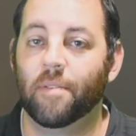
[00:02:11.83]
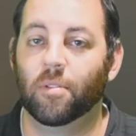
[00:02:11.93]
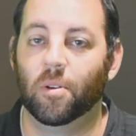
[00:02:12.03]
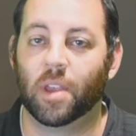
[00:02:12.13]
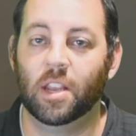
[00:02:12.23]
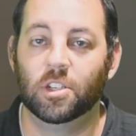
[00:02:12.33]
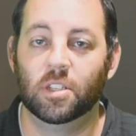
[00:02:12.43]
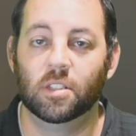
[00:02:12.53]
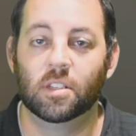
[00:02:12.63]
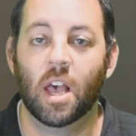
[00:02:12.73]

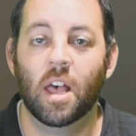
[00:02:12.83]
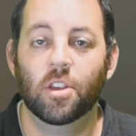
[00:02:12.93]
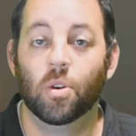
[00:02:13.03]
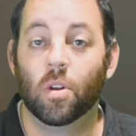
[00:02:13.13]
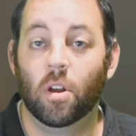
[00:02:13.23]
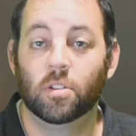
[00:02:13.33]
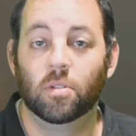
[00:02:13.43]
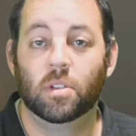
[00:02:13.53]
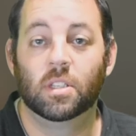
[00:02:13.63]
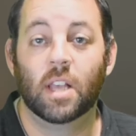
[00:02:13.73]
locations. You can also
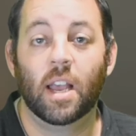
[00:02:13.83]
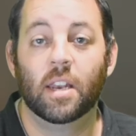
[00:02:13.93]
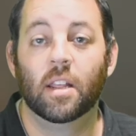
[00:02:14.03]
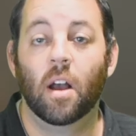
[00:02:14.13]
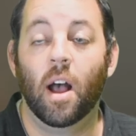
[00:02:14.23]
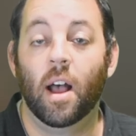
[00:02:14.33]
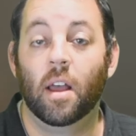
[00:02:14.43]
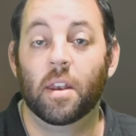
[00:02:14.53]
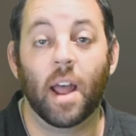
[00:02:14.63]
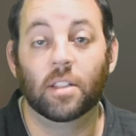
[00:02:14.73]
decide
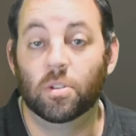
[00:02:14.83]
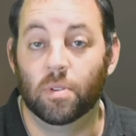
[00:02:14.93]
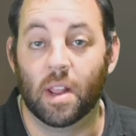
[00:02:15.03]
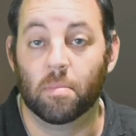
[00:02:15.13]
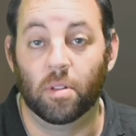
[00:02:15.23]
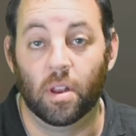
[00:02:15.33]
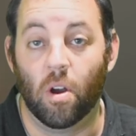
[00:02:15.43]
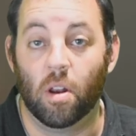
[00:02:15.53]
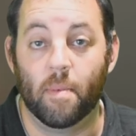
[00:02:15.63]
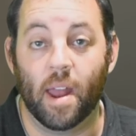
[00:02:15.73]
not to enable it
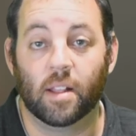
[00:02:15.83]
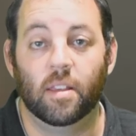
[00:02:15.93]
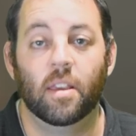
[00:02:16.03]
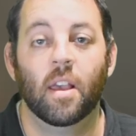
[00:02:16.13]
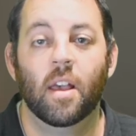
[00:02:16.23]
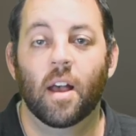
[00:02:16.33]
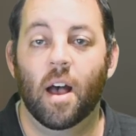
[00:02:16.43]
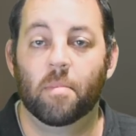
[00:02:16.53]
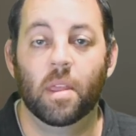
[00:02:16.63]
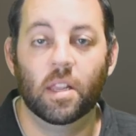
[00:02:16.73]
automatically.
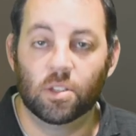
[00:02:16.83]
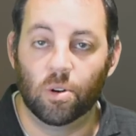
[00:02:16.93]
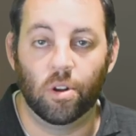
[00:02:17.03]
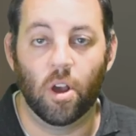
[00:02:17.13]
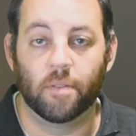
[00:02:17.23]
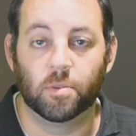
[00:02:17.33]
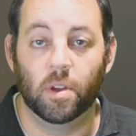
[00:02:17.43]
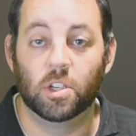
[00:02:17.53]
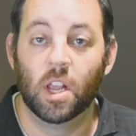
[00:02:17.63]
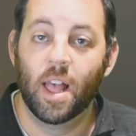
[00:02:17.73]
It is an on-off
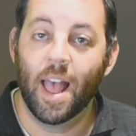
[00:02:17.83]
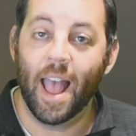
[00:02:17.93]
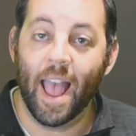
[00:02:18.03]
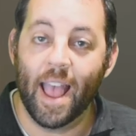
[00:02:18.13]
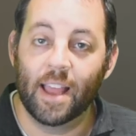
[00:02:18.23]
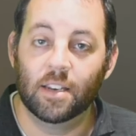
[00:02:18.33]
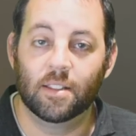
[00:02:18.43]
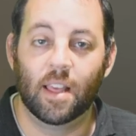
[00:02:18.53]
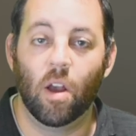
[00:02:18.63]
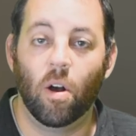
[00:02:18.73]
switch, and
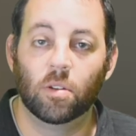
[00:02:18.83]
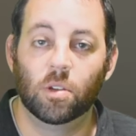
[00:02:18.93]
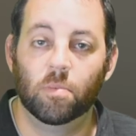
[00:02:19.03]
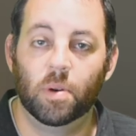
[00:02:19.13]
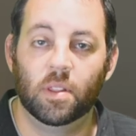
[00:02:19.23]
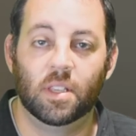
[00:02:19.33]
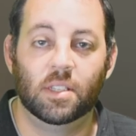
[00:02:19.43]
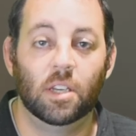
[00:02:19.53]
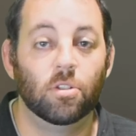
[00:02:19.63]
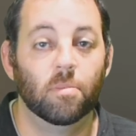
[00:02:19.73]
they also put the
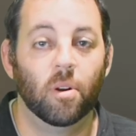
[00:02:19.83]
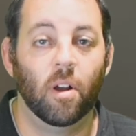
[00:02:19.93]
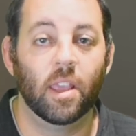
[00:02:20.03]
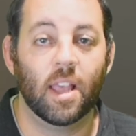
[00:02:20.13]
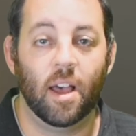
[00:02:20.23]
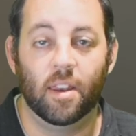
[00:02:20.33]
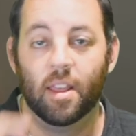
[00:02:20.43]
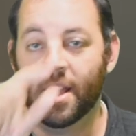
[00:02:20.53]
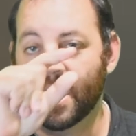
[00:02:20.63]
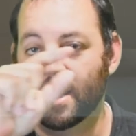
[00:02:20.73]
Sentry mode icon
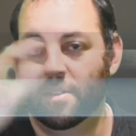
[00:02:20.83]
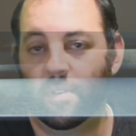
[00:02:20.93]
in the very